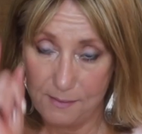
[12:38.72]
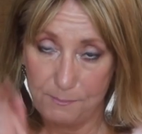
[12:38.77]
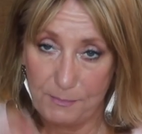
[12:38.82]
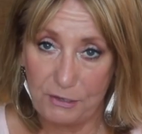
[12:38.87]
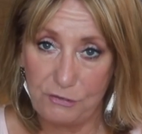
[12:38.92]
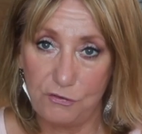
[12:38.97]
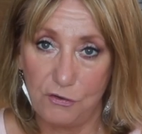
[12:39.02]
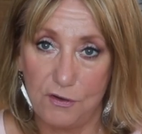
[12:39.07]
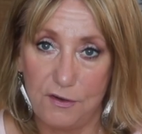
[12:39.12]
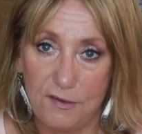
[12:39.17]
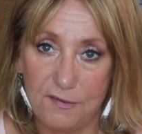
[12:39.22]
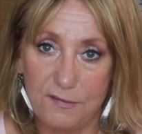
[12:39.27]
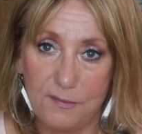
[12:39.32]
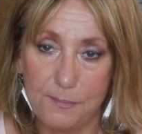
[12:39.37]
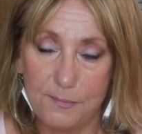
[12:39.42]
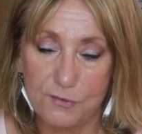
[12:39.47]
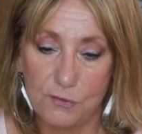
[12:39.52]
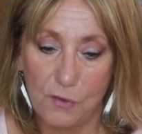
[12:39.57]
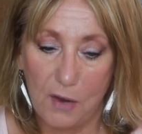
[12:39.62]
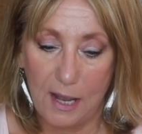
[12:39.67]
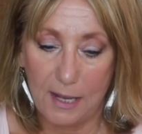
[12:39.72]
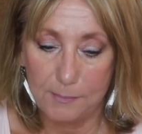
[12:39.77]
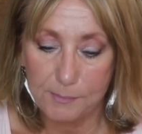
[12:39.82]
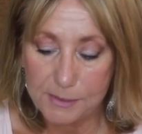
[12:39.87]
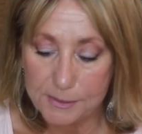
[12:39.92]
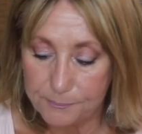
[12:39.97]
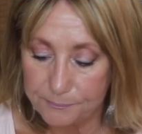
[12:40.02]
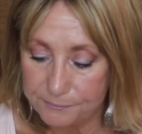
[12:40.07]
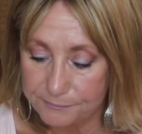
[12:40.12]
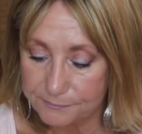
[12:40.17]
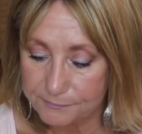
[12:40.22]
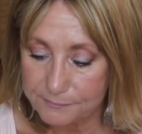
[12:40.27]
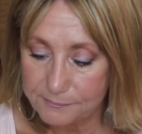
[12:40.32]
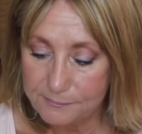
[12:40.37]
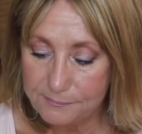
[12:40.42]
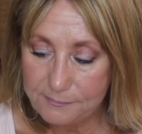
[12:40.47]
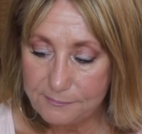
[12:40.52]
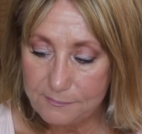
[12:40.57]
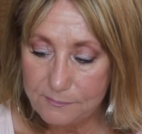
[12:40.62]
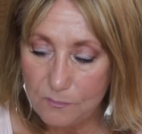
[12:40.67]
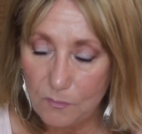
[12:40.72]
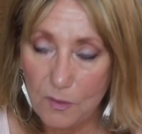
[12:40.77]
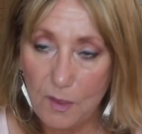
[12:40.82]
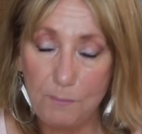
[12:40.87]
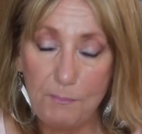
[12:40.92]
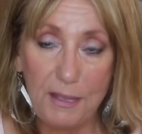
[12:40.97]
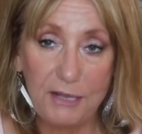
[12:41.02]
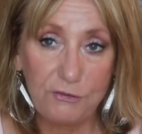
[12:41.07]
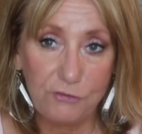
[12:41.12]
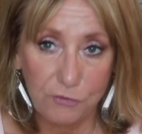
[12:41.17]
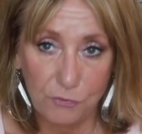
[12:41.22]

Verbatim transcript: Make sure you subscribed. Make